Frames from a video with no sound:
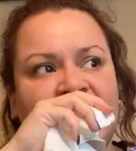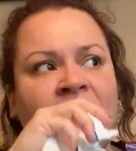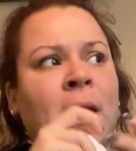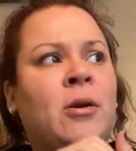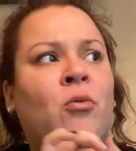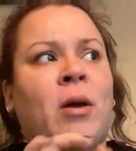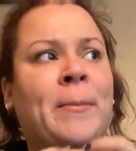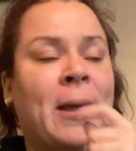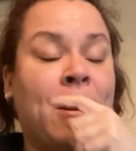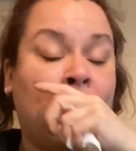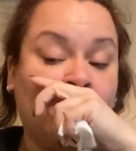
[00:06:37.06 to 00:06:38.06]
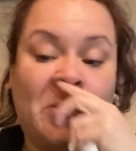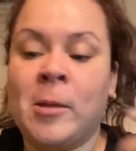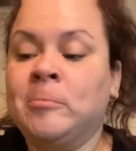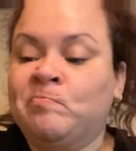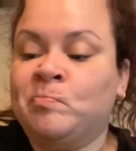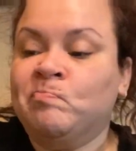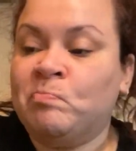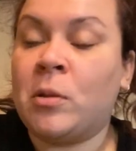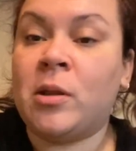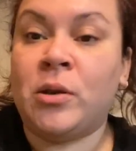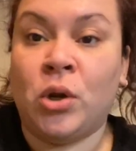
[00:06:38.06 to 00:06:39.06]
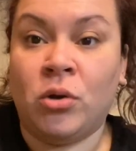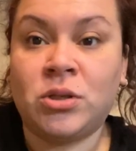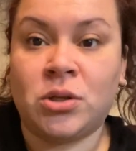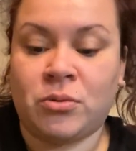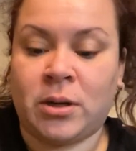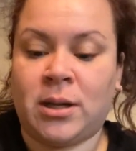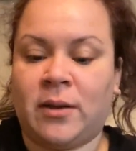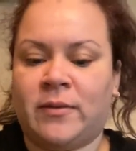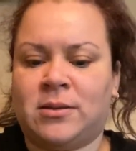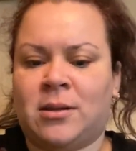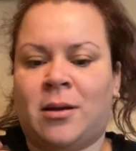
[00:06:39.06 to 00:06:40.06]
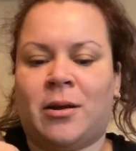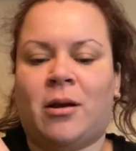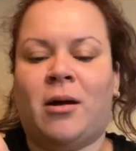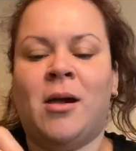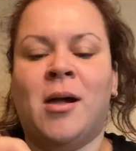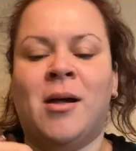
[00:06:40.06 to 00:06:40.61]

I don't know why my nose is running if it's not hot at all.